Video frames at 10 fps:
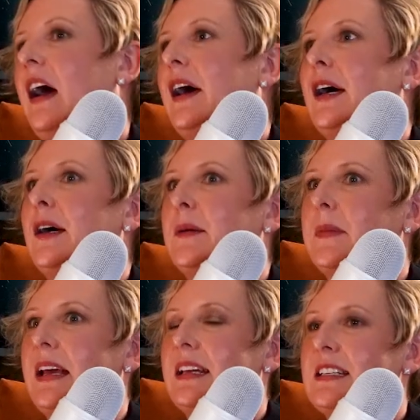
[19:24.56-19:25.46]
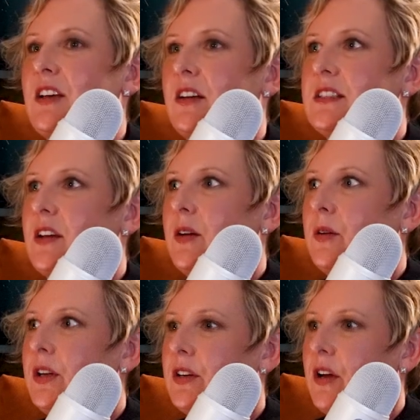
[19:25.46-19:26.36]
And it's
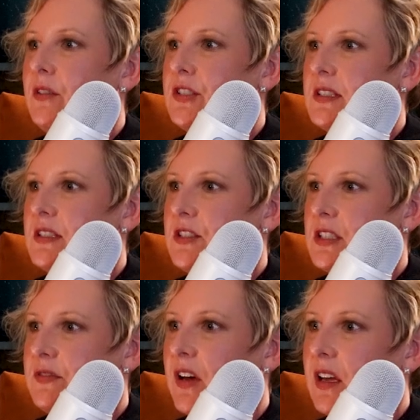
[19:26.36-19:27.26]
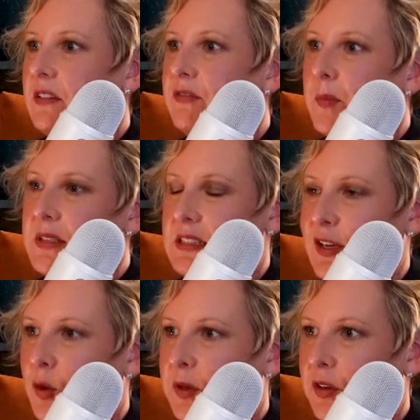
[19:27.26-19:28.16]
also, just fun from a
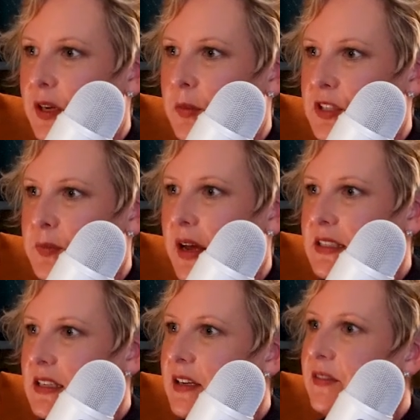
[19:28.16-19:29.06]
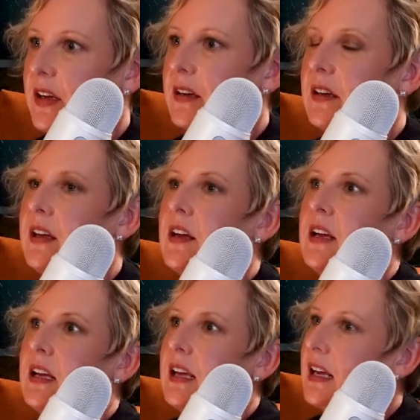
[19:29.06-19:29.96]
skill building perspective. And
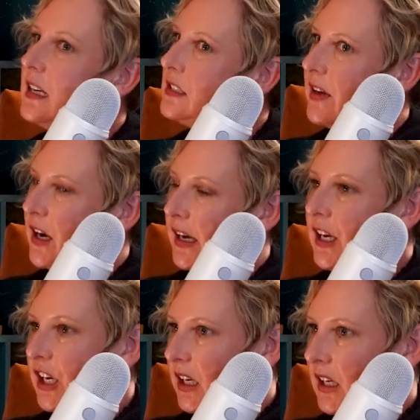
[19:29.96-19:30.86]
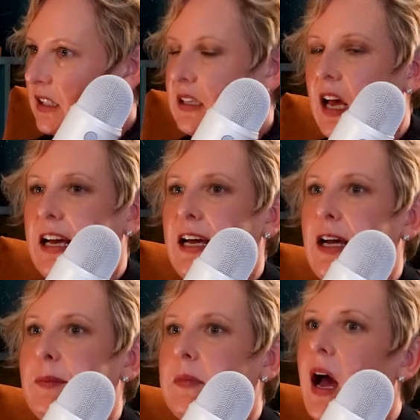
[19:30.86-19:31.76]
he's very good.
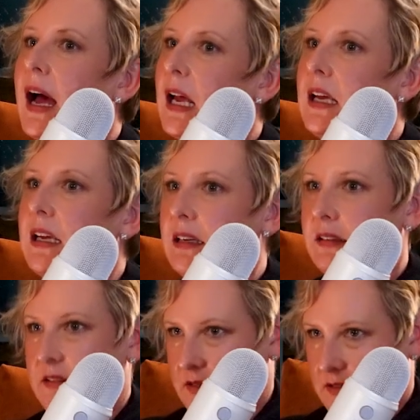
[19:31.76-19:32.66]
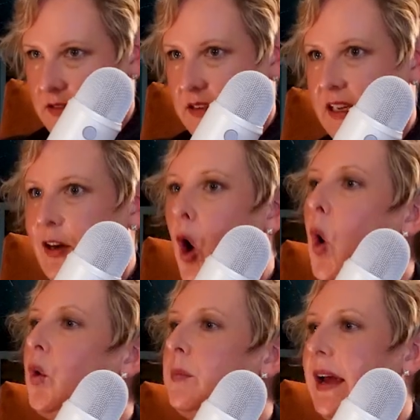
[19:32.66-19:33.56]
I can
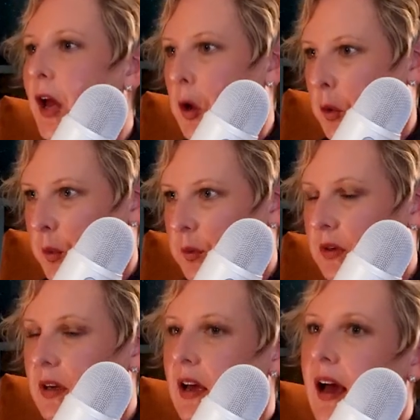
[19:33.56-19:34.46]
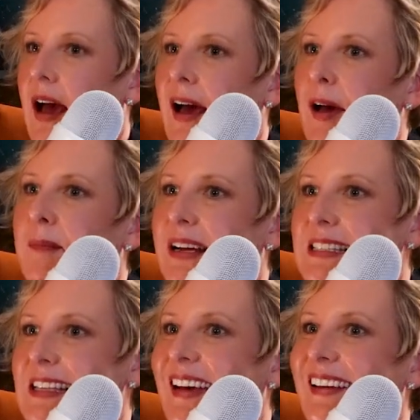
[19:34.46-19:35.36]
hold my own. My
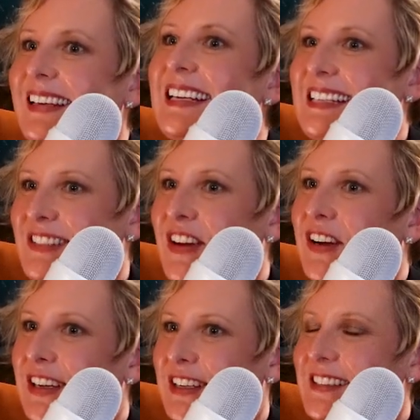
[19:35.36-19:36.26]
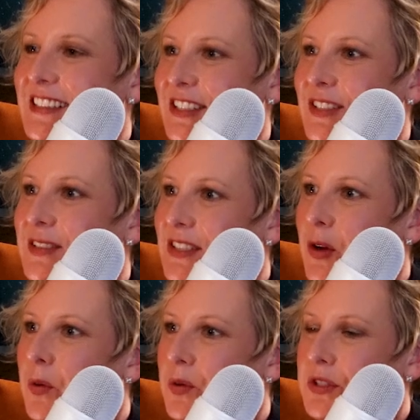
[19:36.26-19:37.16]
son, he's very good too.
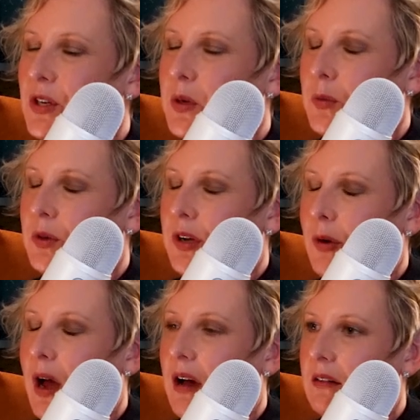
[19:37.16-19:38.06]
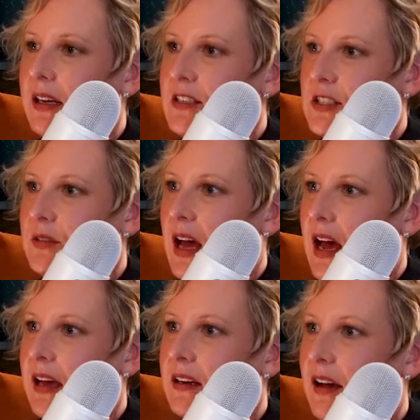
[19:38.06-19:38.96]
So we will go out and do
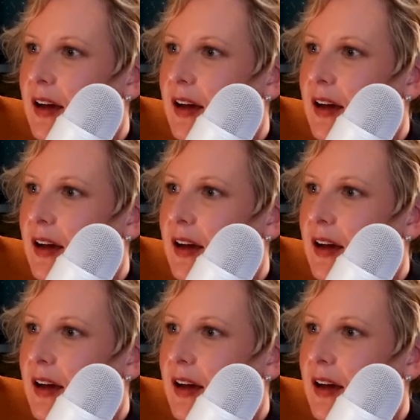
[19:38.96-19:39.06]
that